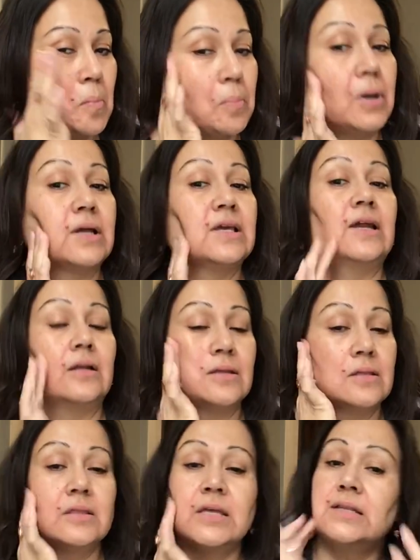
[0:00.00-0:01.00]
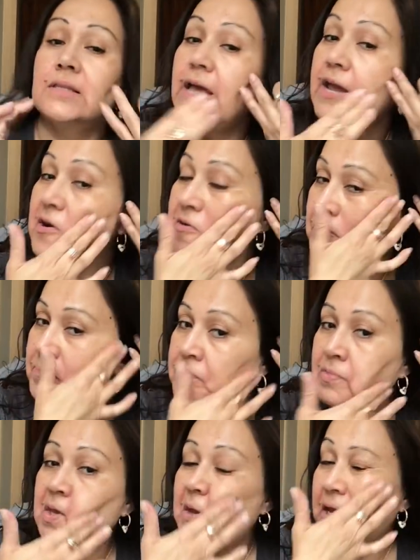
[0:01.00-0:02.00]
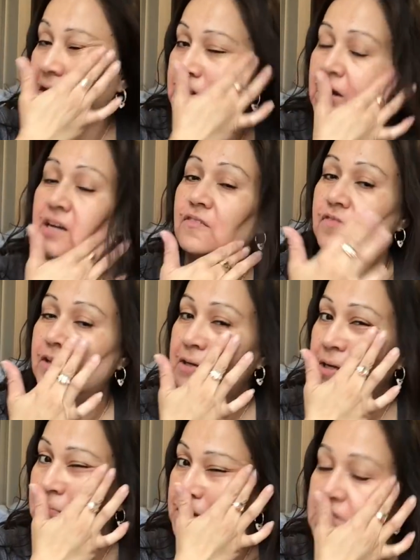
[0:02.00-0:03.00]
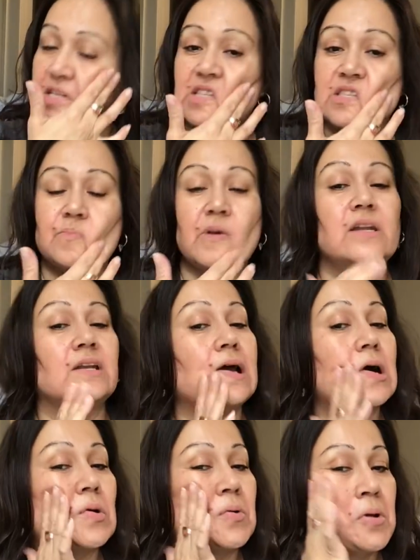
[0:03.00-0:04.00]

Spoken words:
But again, thin layer, and I can kind of feel it on my skin spreading out.